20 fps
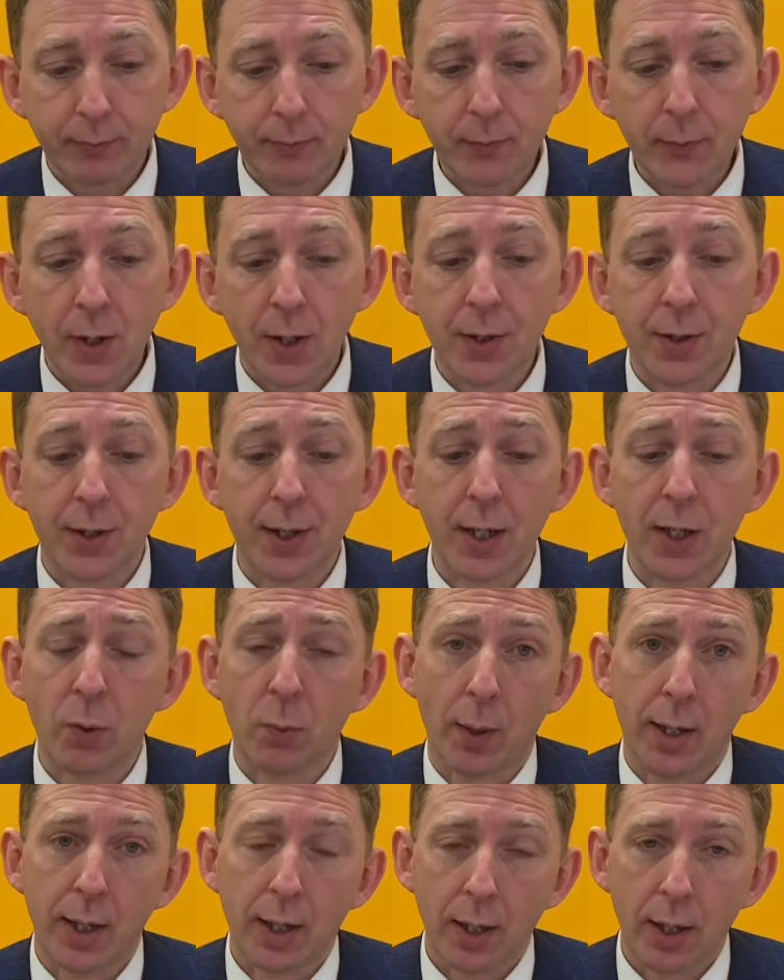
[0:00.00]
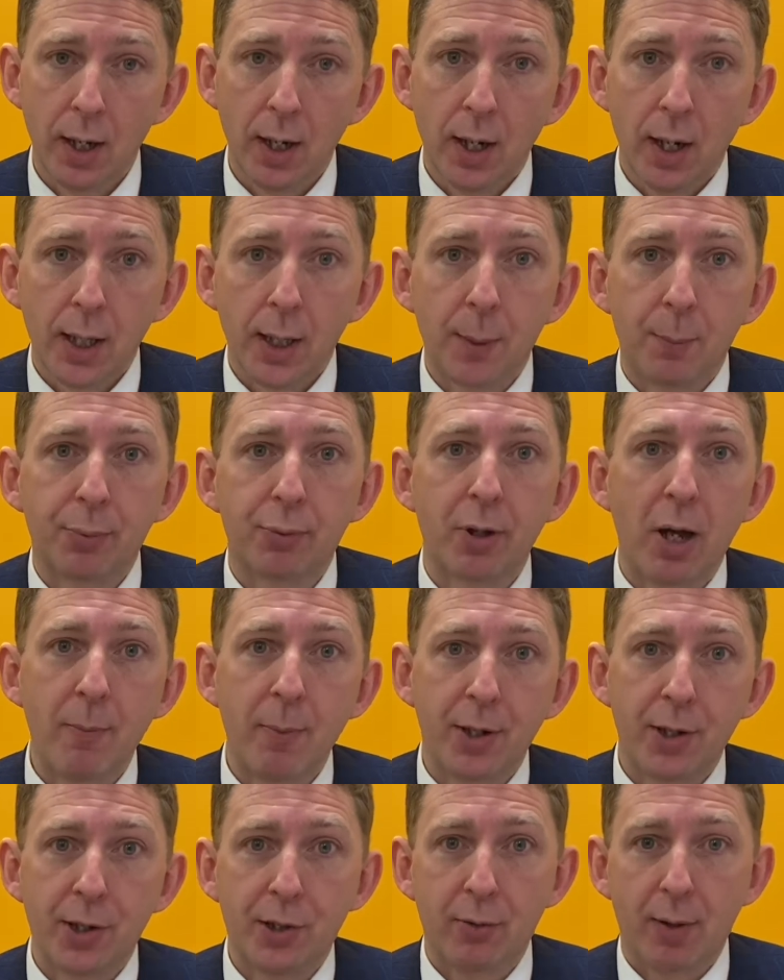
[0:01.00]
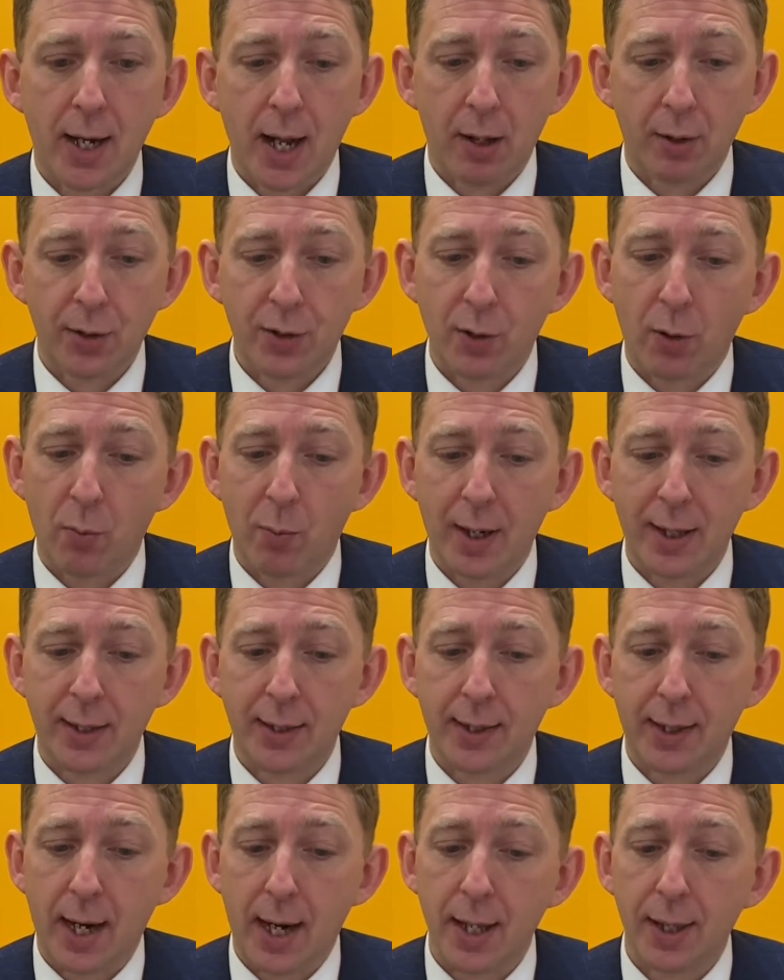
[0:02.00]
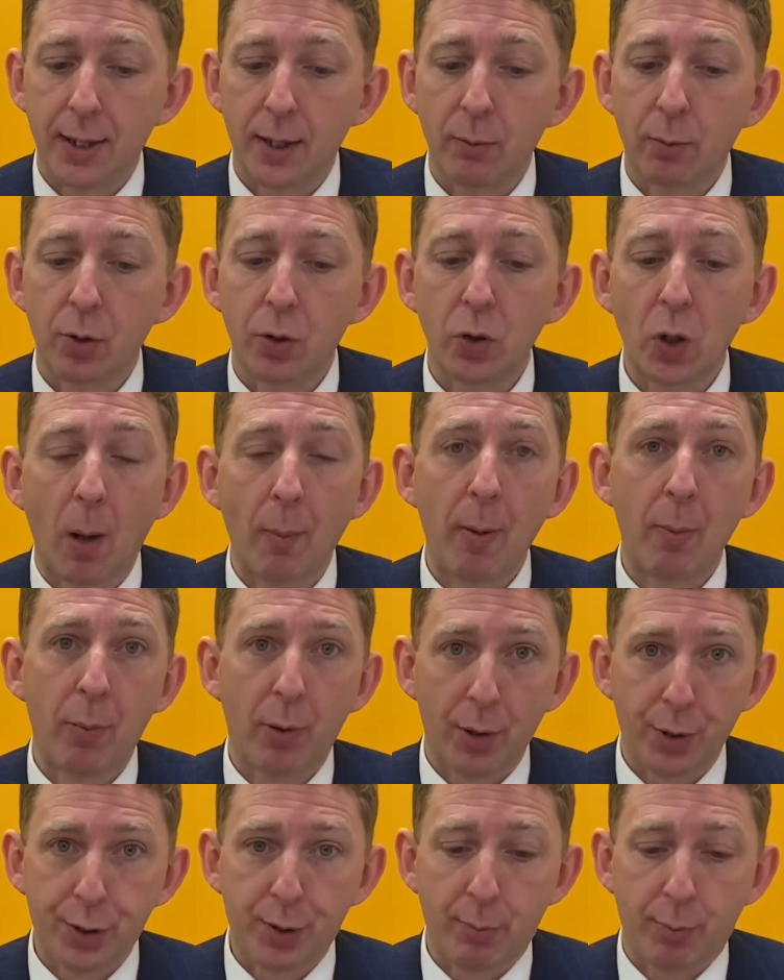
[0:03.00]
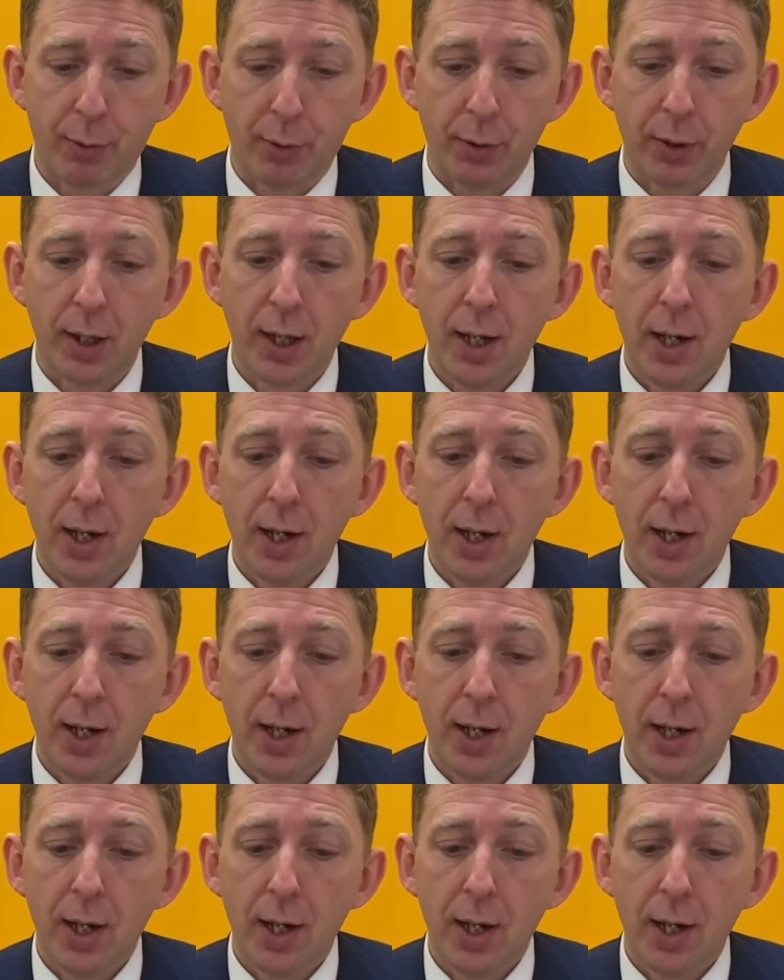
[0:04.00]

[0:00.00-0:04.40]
So this week, the Prime Minister announced on Wednesday that it would not be possible